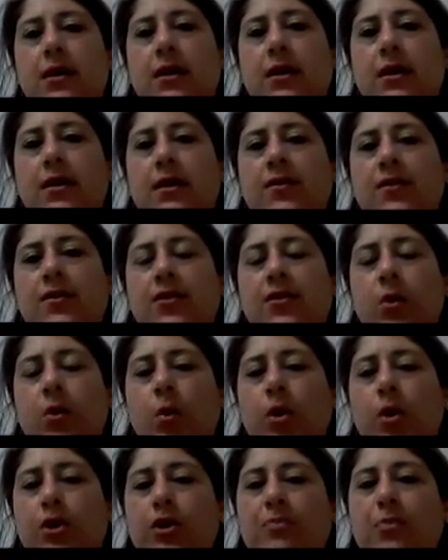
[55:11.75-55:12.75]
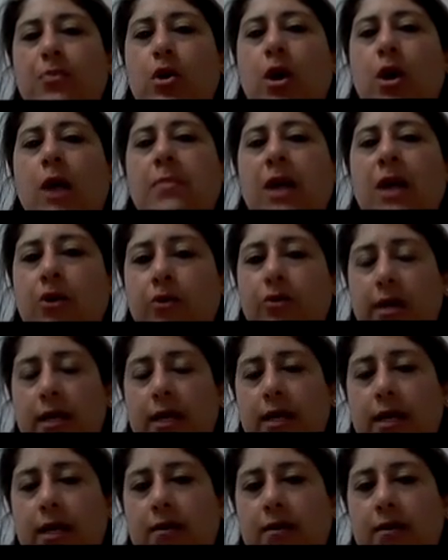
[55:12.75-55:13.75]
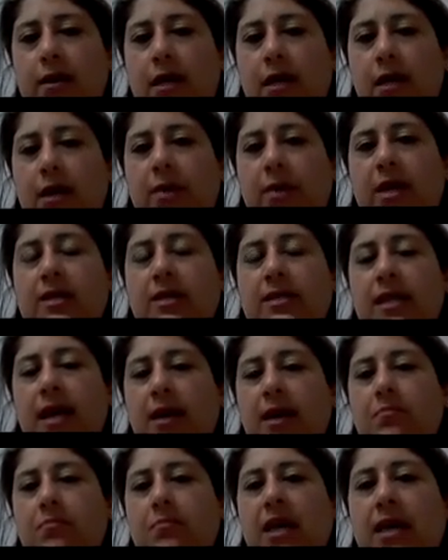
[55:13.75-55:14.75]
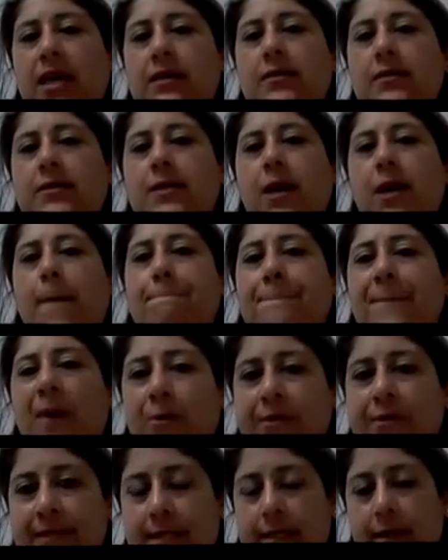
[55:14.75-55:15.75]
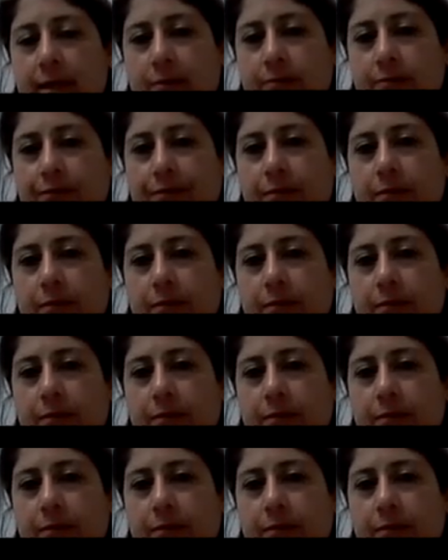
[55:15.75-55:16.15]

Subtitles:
the word primarily, because that means mostly.